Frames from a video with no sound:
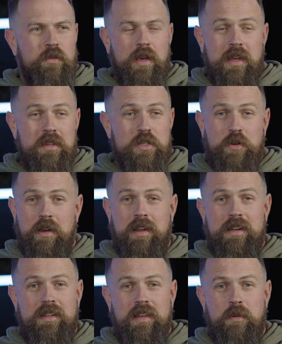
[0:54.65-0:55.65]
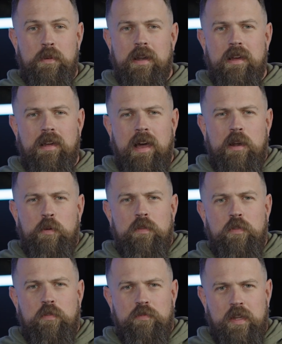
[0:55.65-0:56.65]
we had this great idea, but how do we
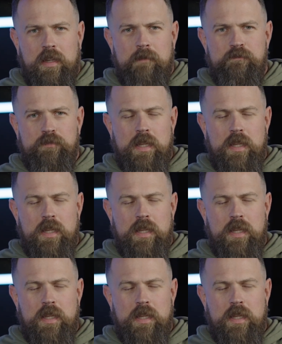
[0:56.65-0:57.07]
fulfill it?